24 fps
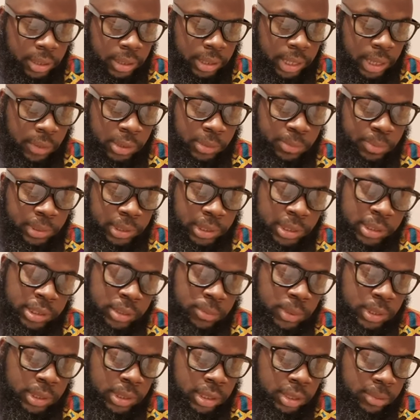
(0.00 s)
That was
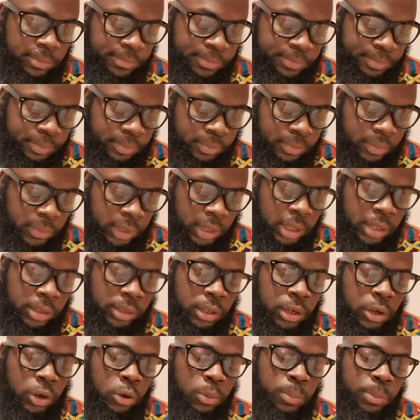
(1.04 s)
predicted, wasn't it?
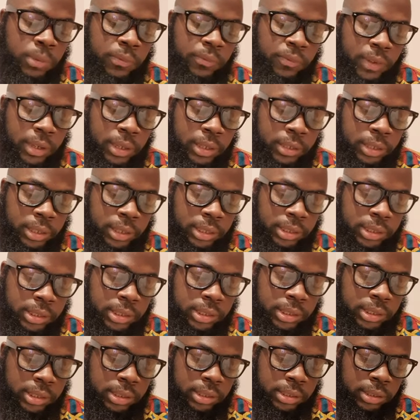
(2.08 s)
The open
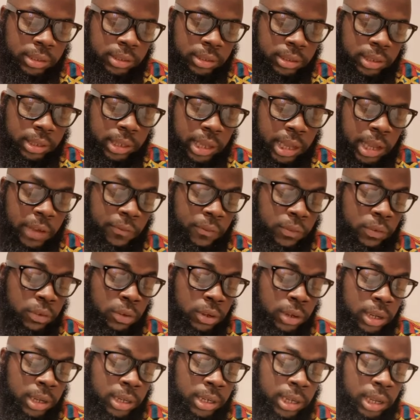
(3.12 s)
verdicts have
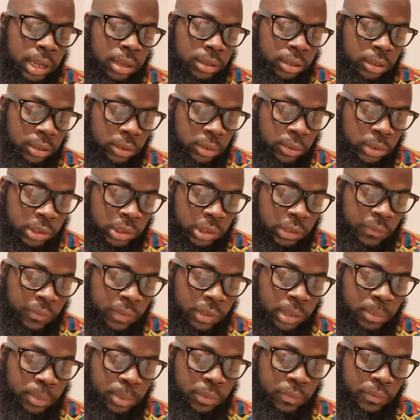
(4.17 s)
not allowed closure for
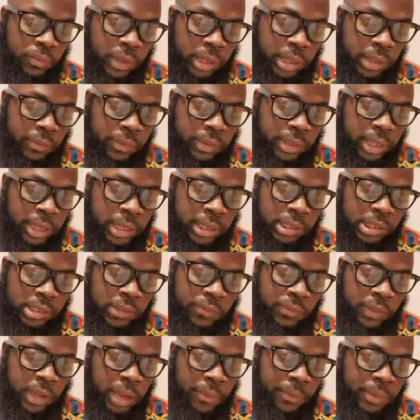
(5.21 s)
the bereaved and the
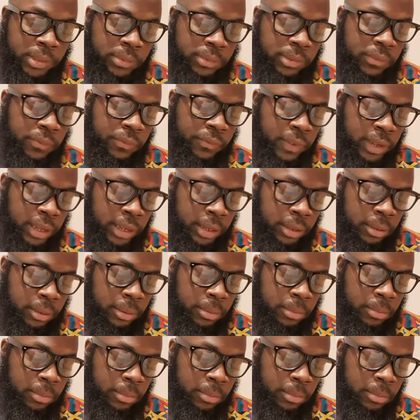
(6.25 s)
survivors of the fire,